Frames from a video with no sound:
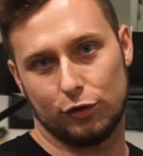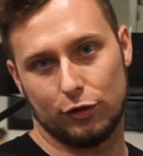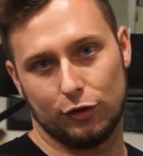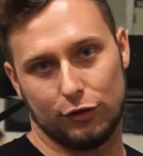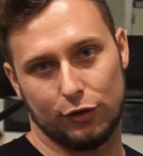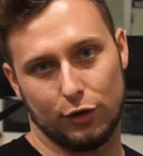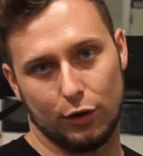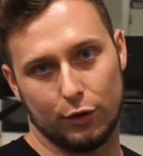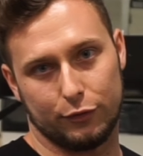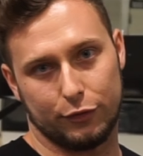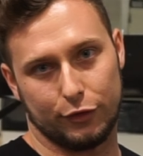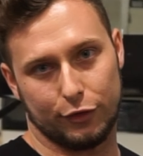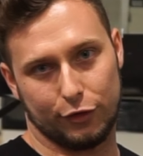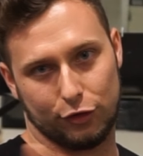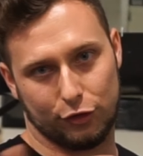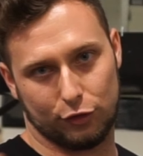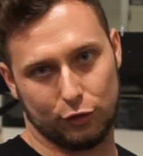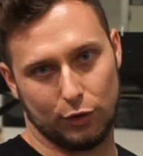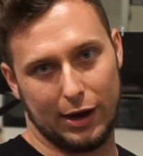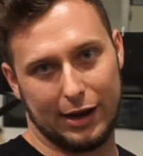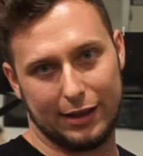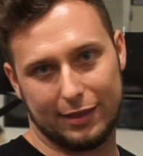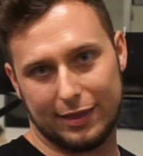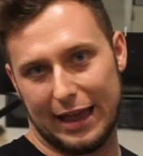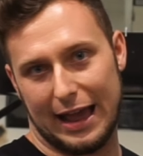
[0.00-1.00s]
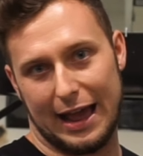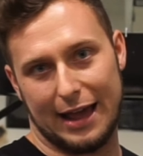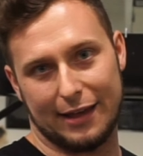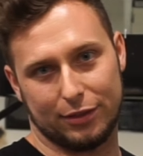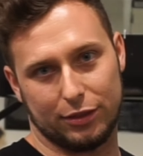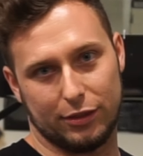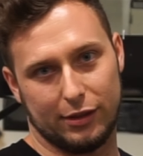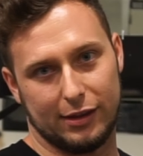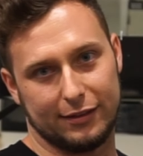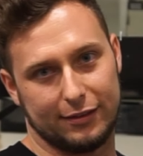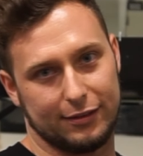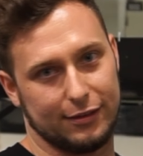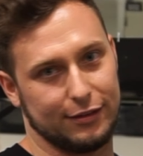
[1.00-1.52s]
So for strength
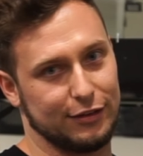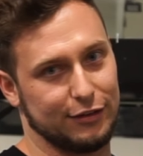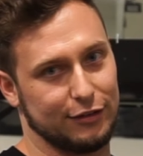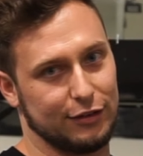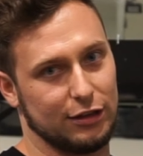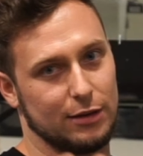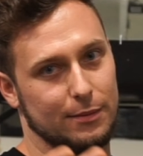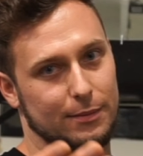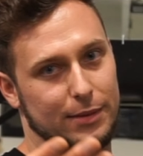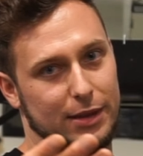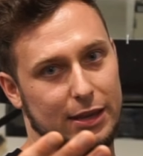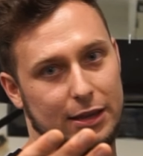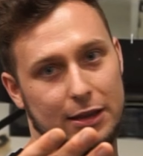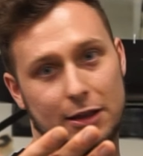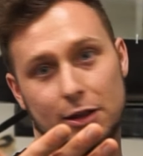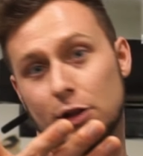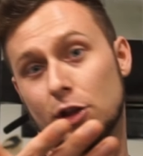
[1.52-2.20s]
athletes, this is going to be